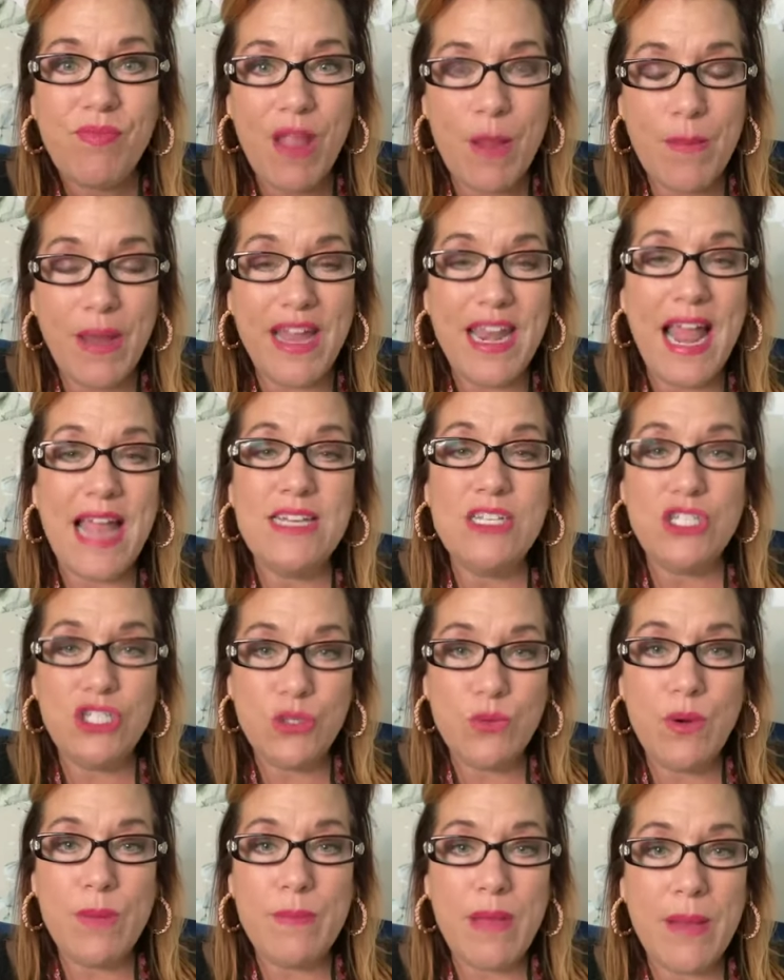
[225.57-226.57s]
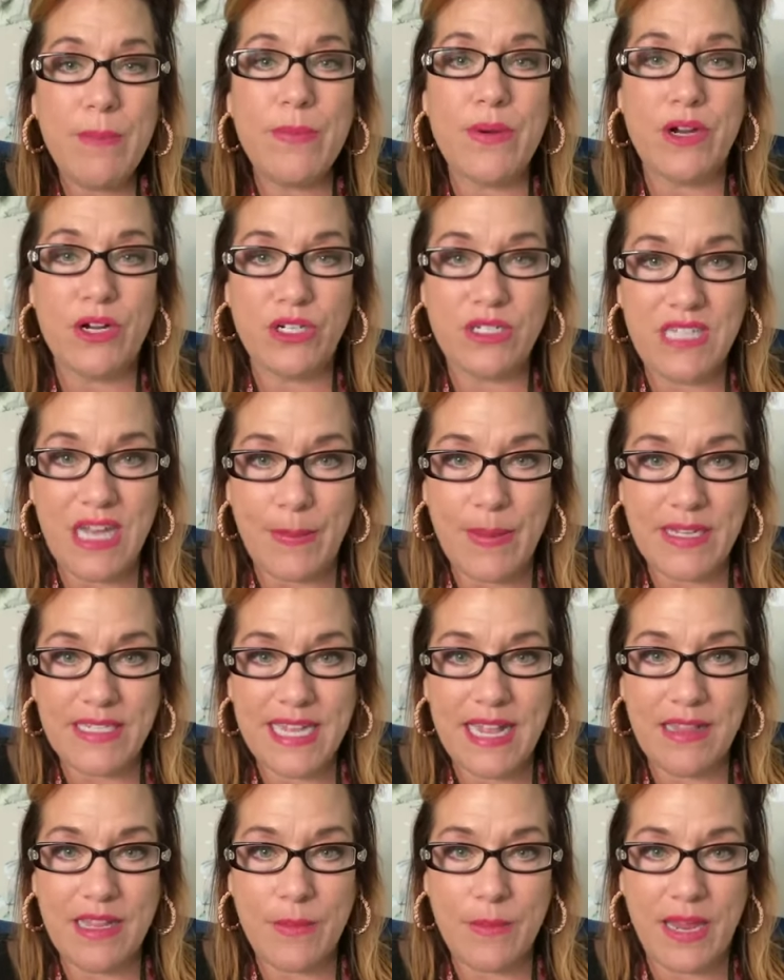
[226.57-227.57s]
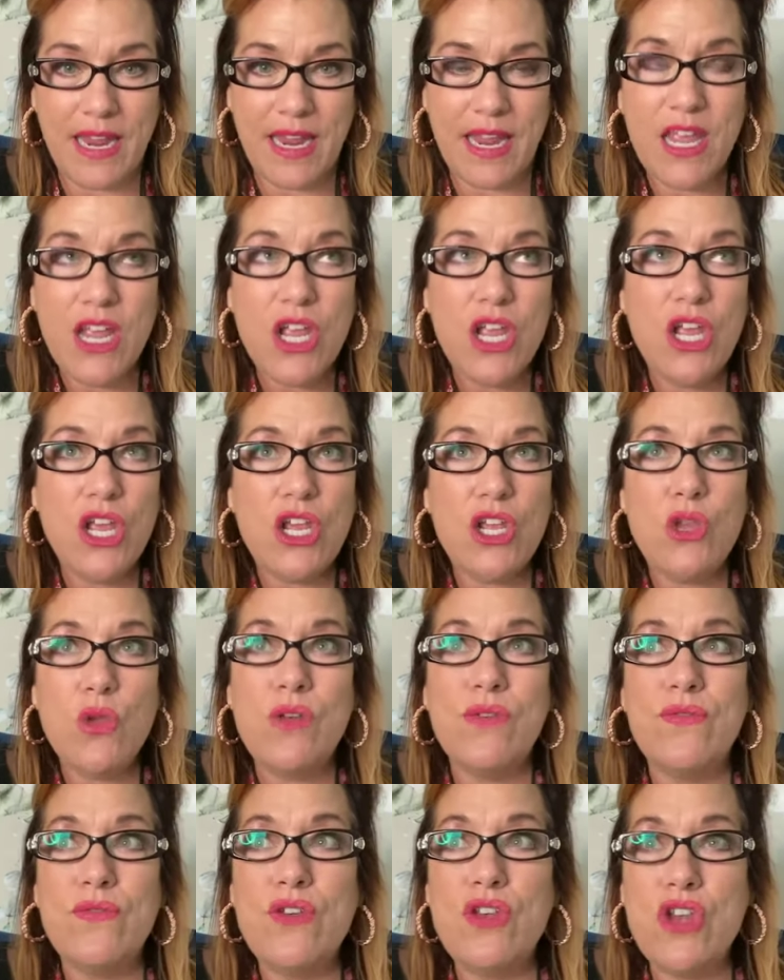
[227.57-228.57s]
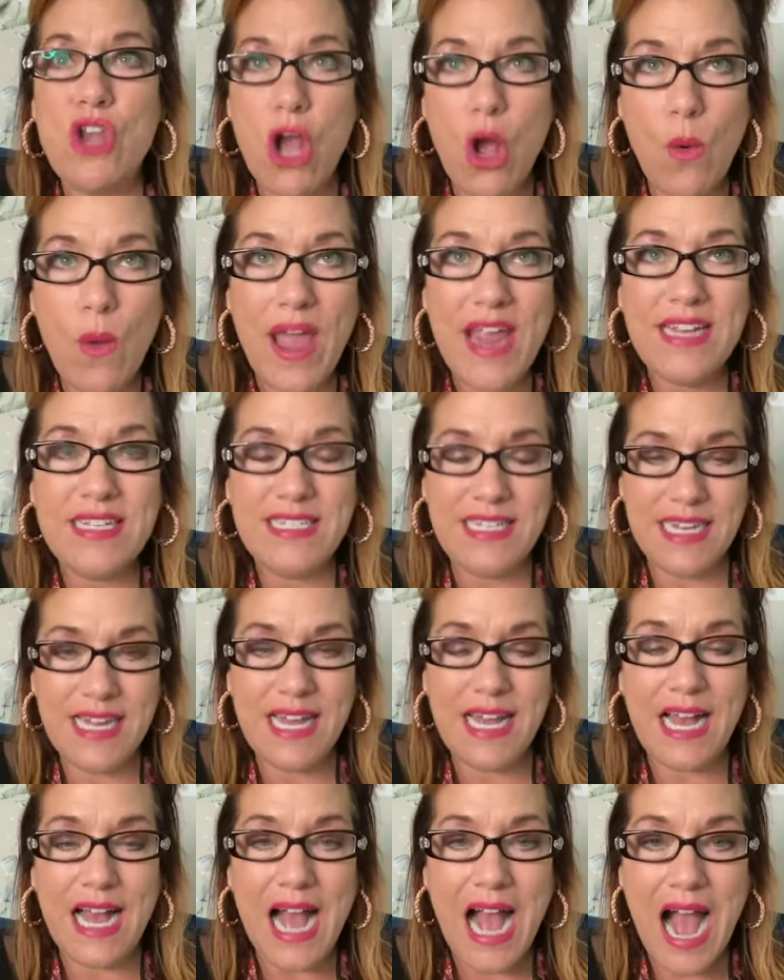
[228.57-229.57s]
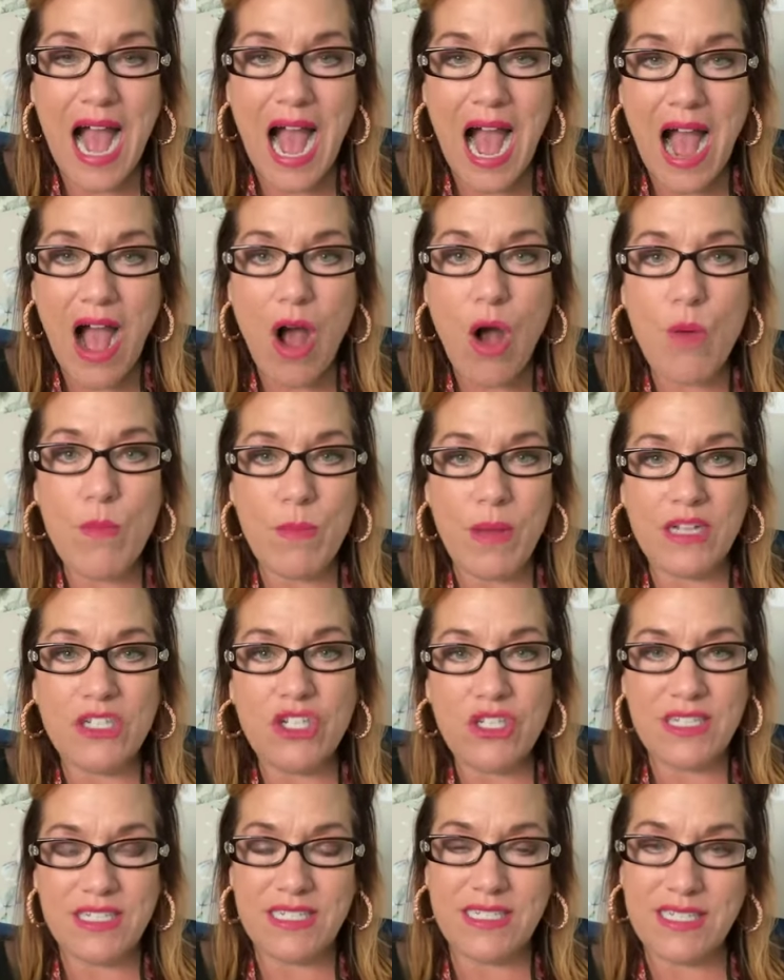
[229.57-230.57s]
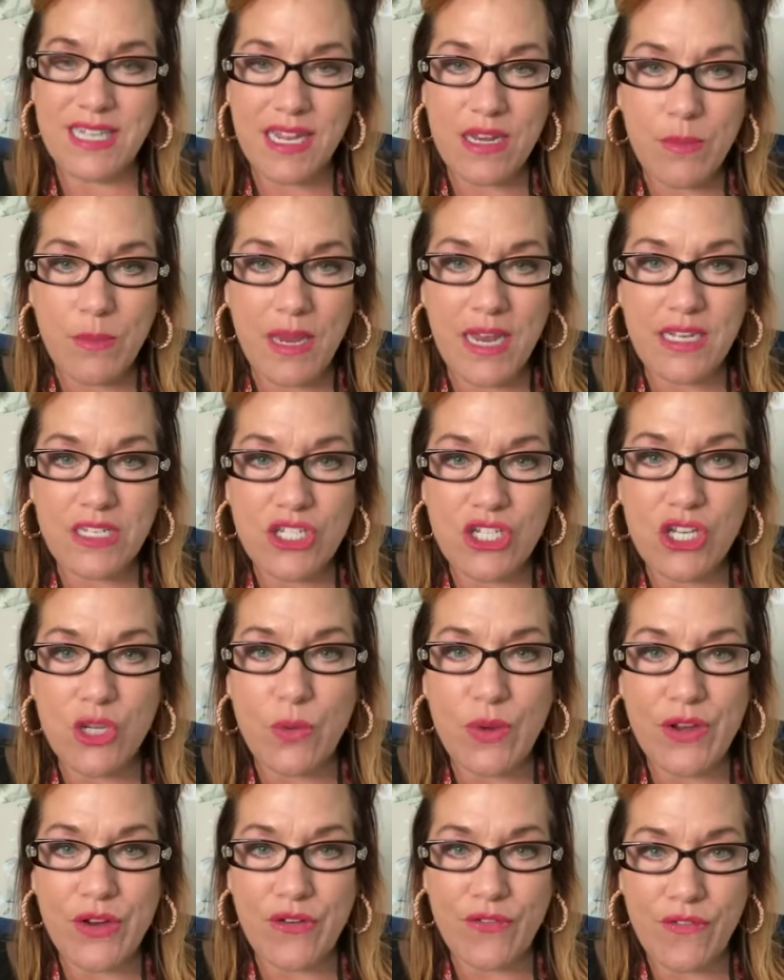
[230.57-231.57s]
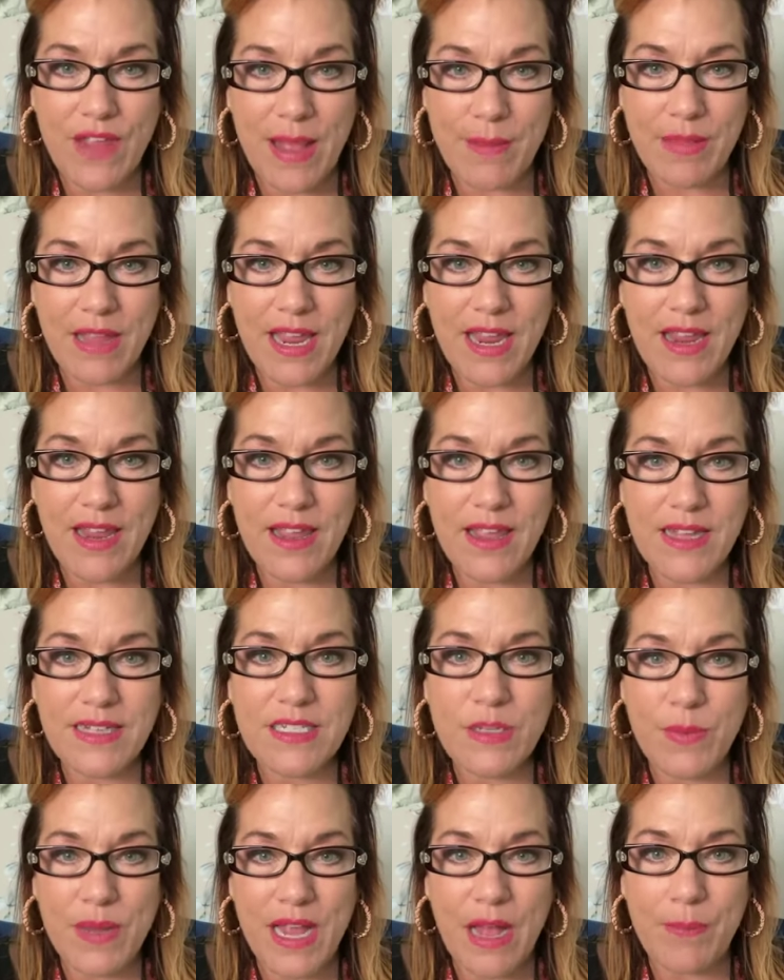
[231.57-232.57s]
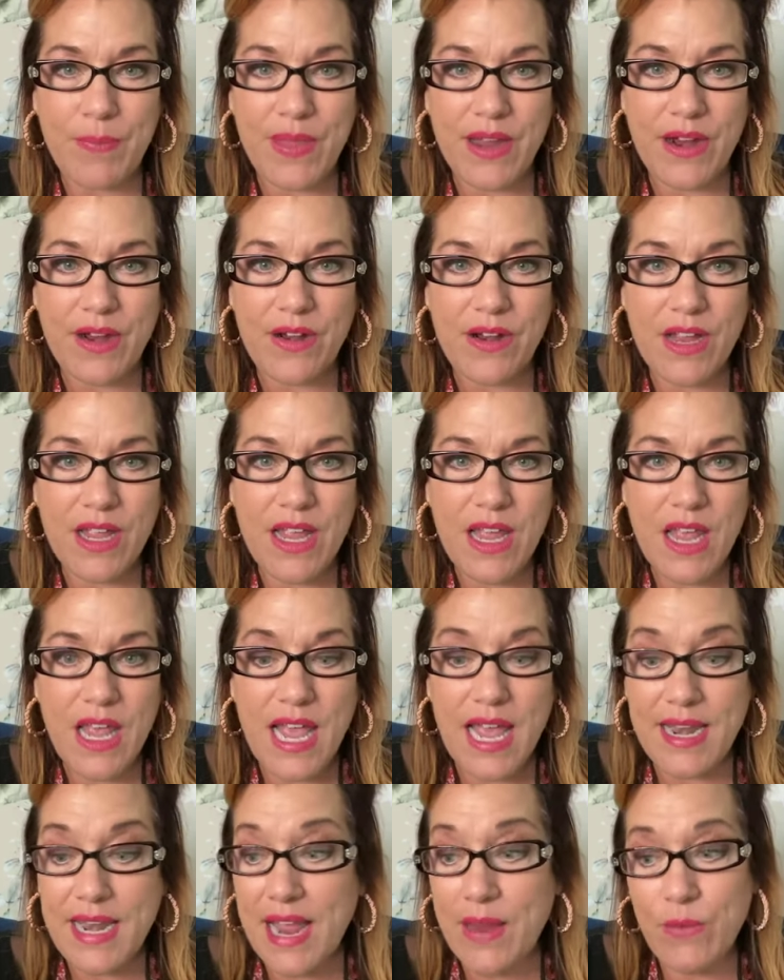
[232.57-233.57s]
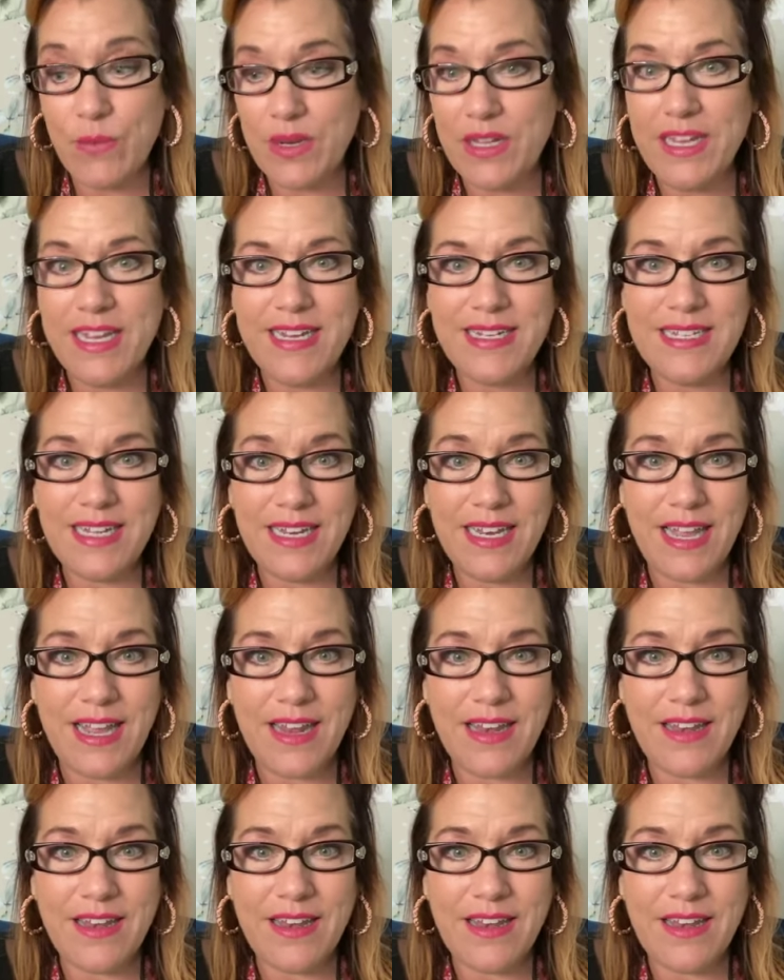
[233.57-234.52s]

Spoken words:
But I do remember Debbie telling me, you have no idea how much this is going to mean to you and your family to be up there. And I really didn't.